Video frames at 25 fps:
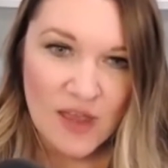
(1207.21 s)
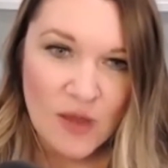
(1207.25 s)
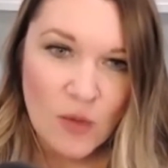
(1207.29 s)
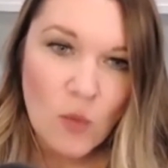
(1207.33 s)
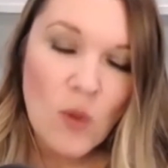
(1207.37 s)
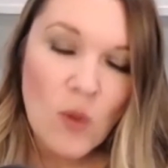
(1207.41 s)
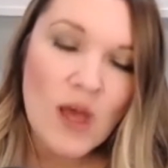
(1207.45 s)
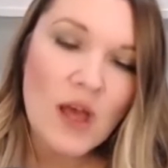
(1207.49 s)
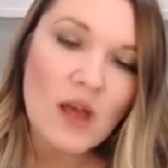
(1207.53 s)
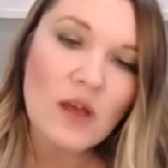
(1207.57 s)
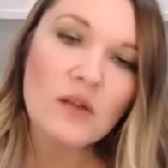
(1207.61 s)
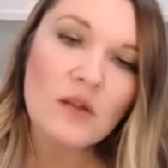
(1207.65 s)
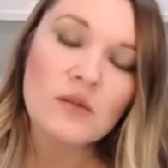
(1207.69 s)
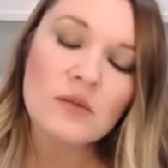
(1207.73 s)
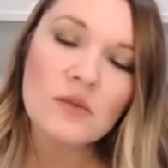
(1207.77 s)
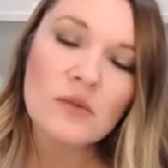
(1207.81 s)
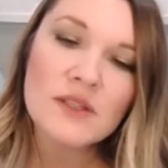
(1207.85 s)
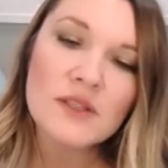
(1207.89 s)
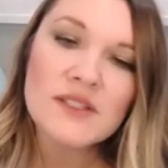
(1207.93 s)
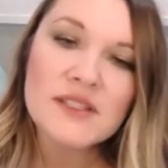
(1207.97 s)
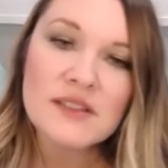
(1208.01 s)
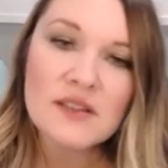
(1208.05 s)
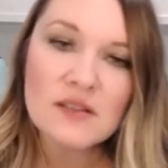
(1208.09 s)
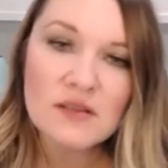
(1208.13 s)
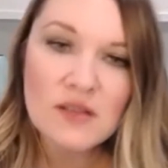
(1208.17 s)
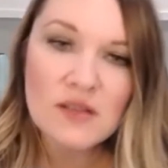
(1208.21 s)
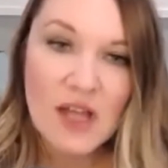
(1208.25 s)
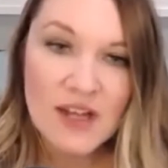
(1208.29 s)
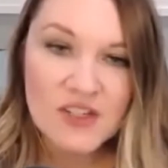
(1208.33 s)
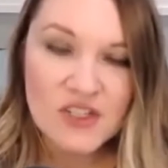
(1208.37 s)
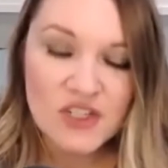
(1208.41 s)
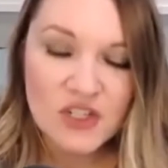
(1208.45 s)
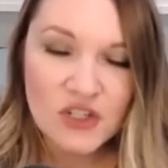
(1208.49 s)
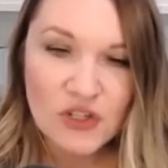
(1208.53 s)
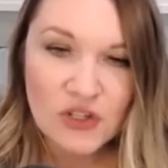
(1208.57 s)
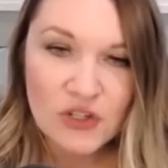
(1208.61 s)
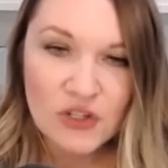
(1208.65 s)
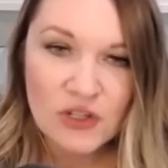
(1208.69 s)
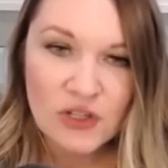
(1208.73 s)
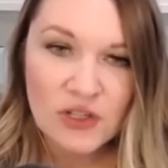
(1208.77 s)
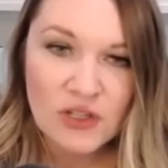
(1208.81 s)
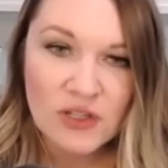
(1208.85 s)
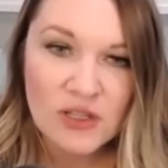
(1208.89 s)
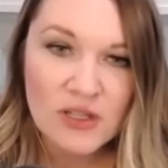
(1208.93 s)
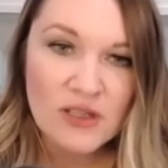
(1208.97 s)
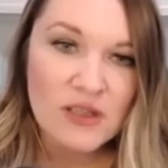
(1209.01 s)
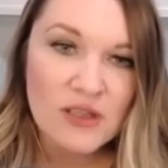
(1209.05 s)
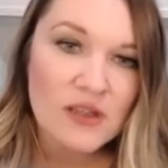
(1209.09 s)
well, what's the logical